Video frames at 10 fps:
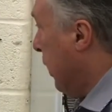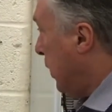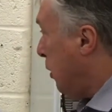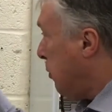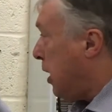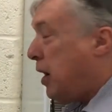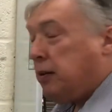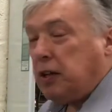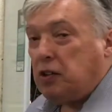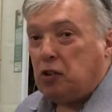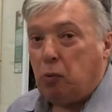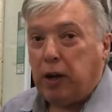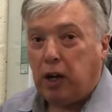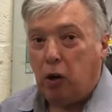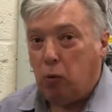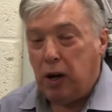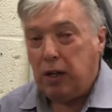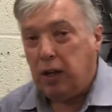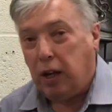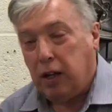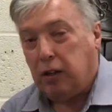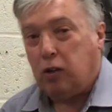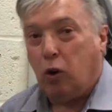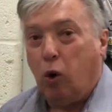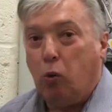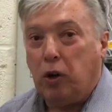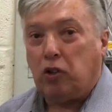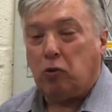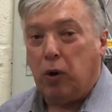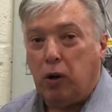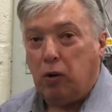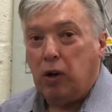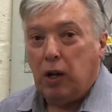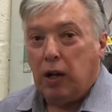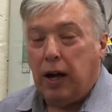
there we are, there's the Wago one, and all works well.